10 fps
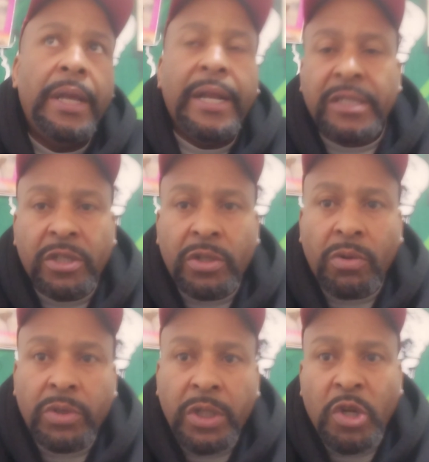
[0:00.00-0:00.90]
And I just
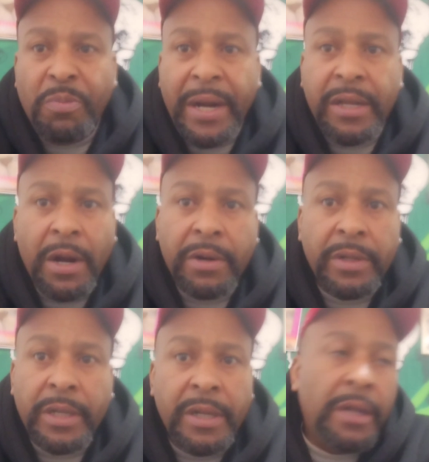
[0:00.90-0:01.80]
don't see nobody
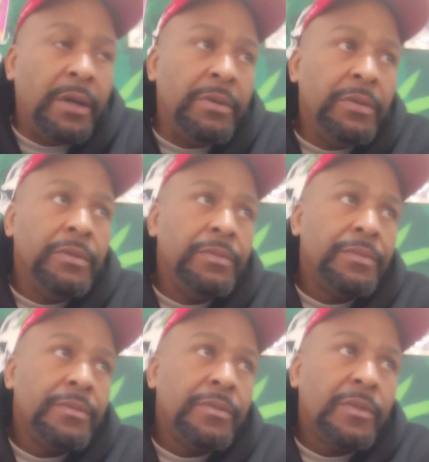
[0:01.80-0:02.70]
hurting Canelo.
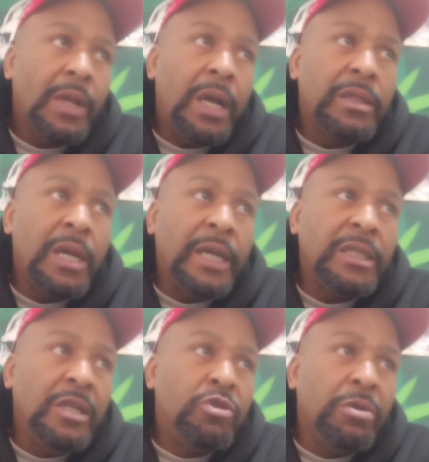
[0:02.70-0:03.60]
I think I
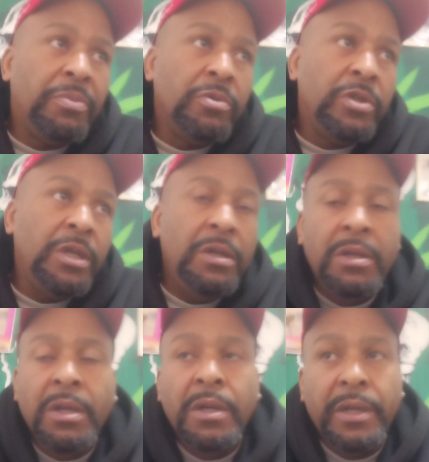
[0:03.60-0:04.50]
seen Triple
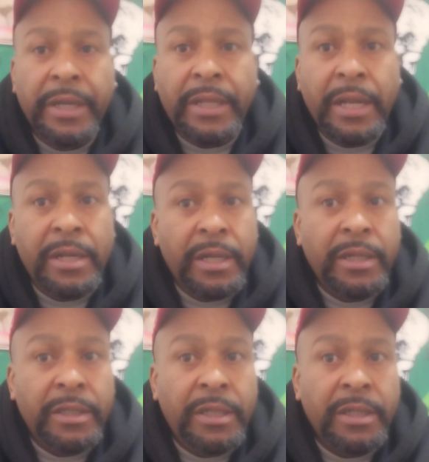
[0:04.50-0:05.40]
G get that
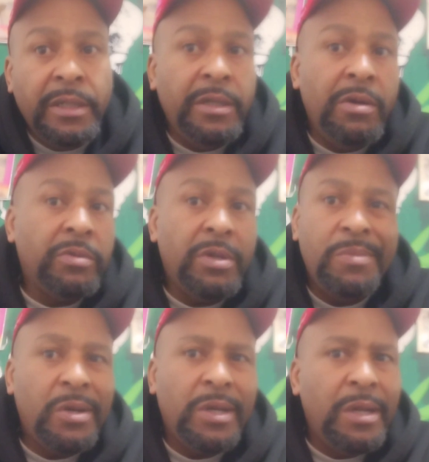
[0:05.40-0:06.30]
nigga attention. You know what
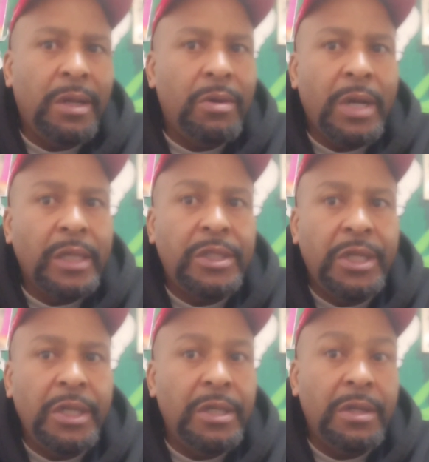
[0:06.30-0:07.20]
I'm talking about? Canelo got
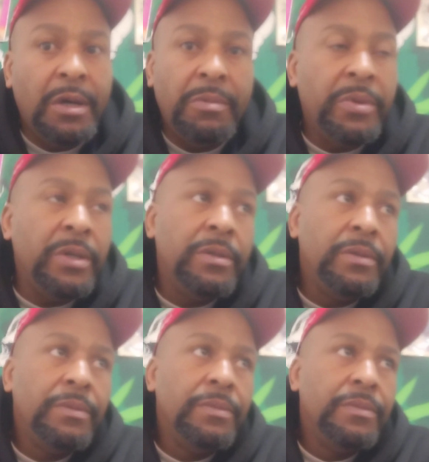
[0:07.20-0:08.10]
chin though, bruh.
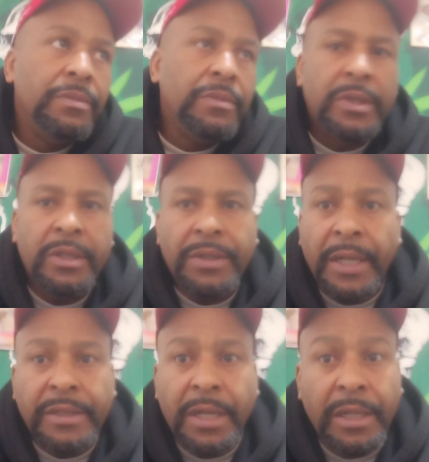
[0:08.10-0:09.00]
Just
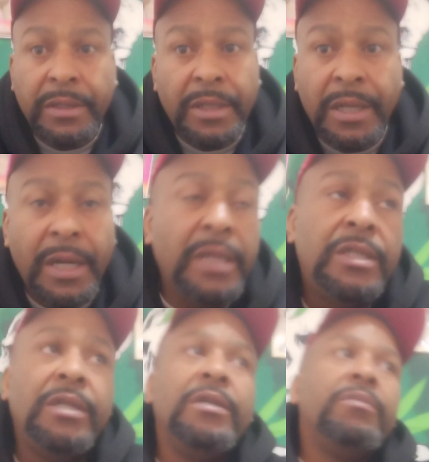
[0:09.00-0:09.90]
like Tank. Tank
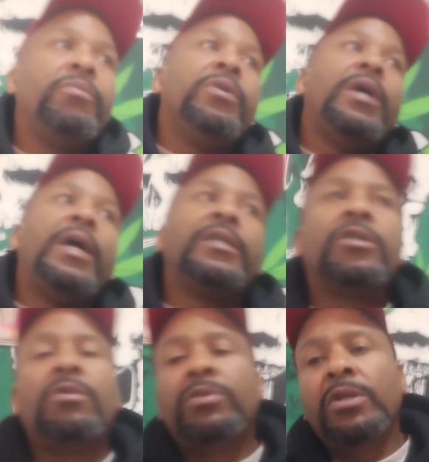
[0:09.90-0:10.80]
got chin, bruh. I
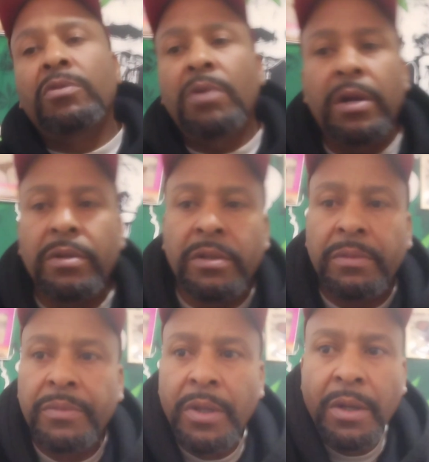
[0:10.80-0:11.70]
just don't see you hurting him.